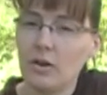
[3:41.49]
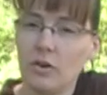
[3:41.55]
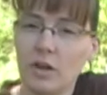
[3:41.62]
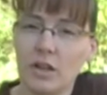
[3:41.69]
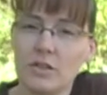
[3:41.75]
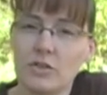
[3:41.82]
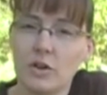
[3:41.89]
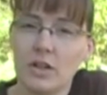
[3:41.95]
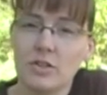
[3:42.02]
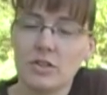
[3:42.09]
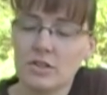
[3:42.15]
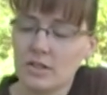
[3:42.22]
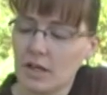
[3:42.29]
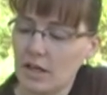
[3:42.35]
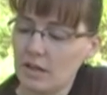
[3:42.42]
Okay, so I
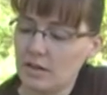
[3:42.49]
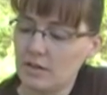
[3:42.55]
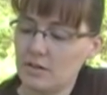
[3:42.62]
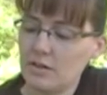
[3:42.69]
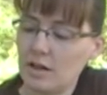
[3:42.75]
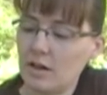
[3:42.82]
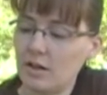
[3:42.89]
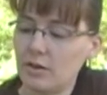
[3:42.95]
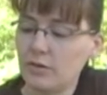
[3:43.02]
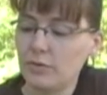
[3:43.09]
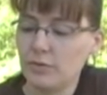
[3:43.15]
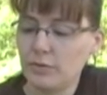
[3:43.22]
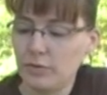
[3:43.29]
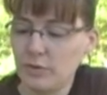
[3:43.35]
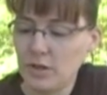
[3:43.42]
just got this out of the
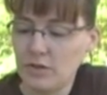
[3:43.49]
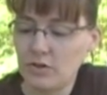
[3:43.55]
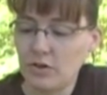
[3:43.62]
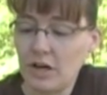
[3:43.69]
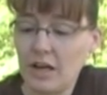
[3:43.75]
freezer.